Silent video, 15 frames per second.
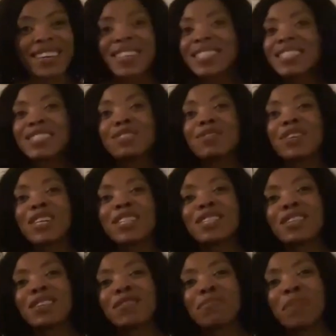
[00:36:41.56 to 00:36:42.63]
Because this
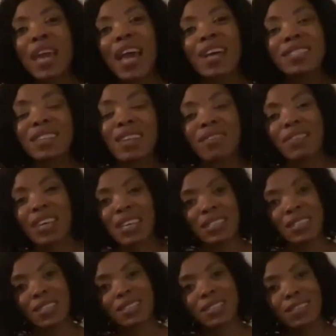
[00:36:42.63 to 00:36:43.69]
version of me has never
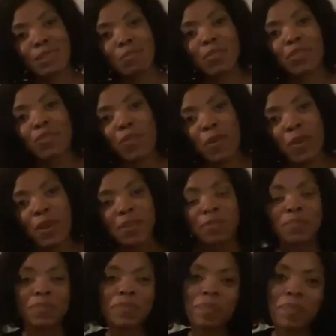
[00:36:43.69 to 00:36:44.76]
existed
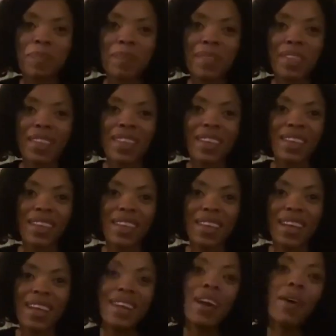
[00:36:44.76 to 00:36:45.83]
before.
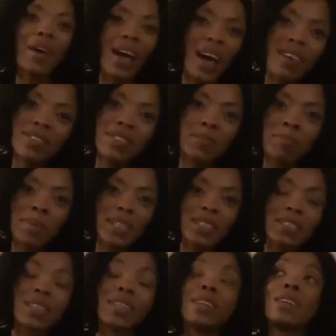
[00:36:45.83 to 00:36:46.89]
And now I have to
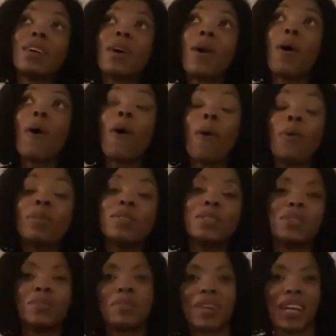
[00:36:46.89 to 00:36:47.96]
build a
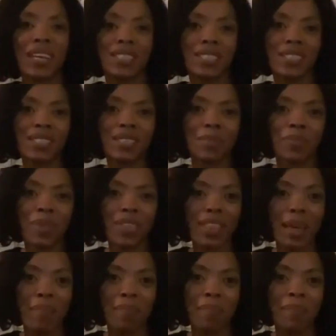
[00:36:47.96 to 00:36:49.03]
whole new relationship
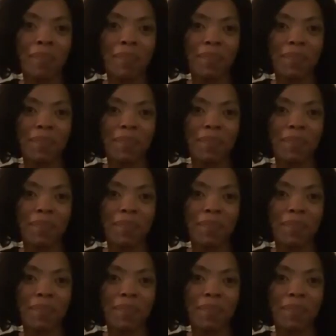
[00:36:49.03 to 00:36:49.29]
with them.